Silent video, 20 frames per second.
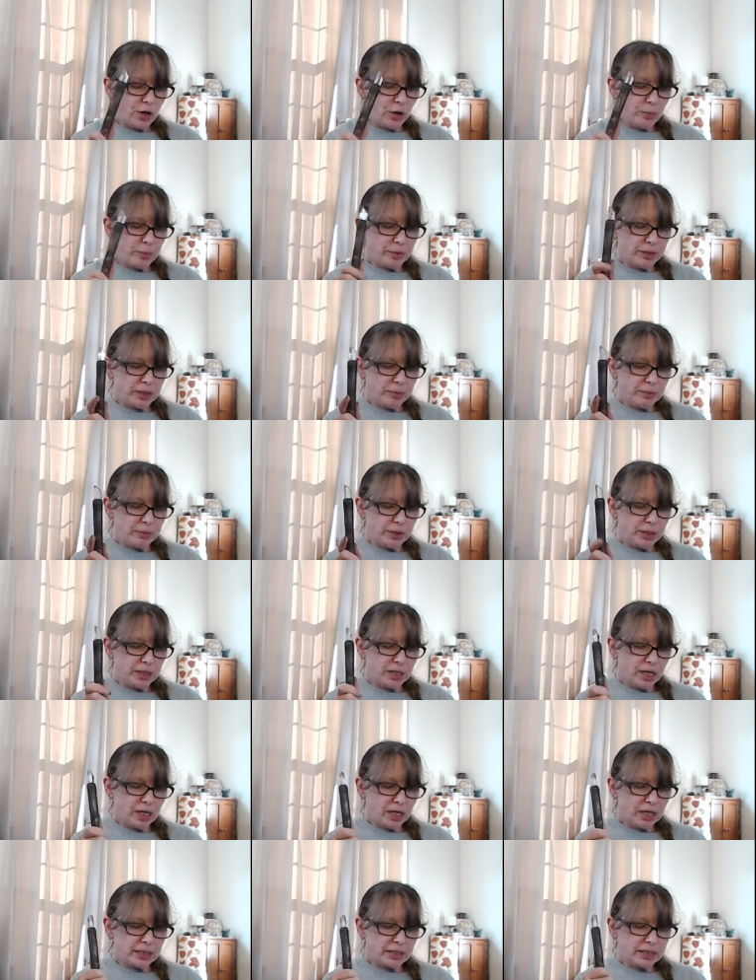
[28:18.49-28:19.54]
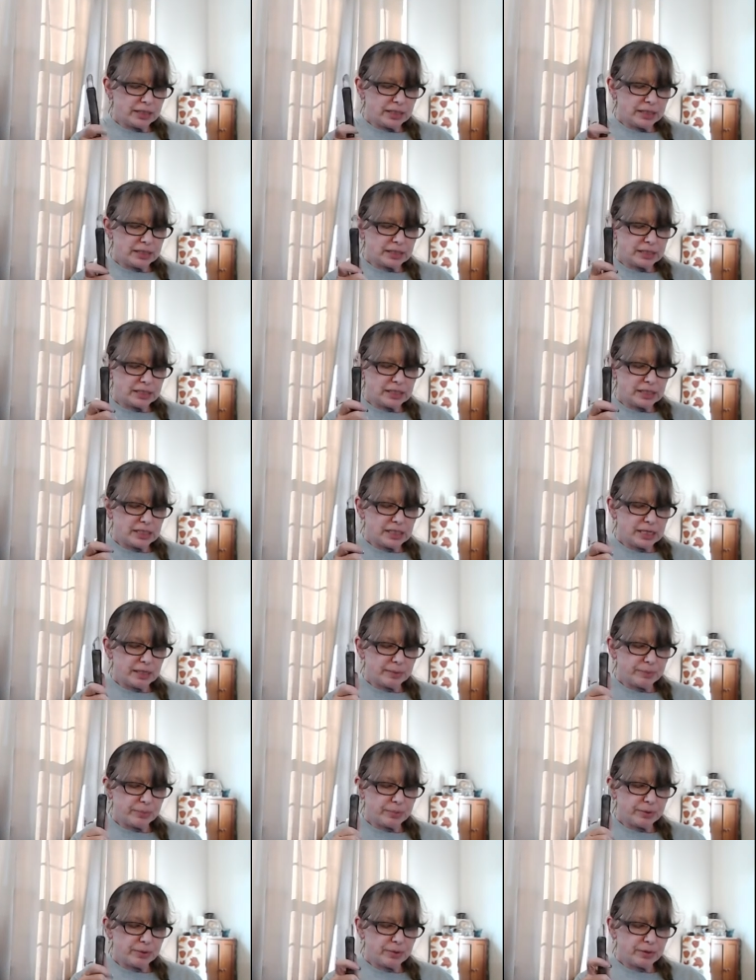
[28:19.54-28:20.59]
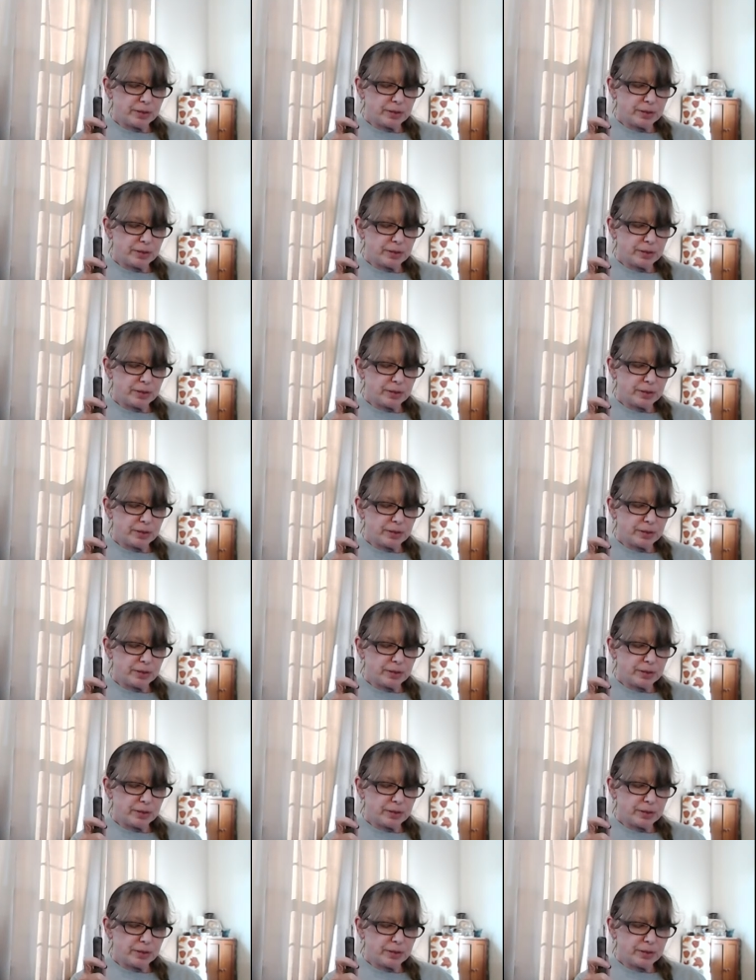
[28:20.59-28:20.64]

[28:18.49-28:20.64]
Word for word: opening beyond its tip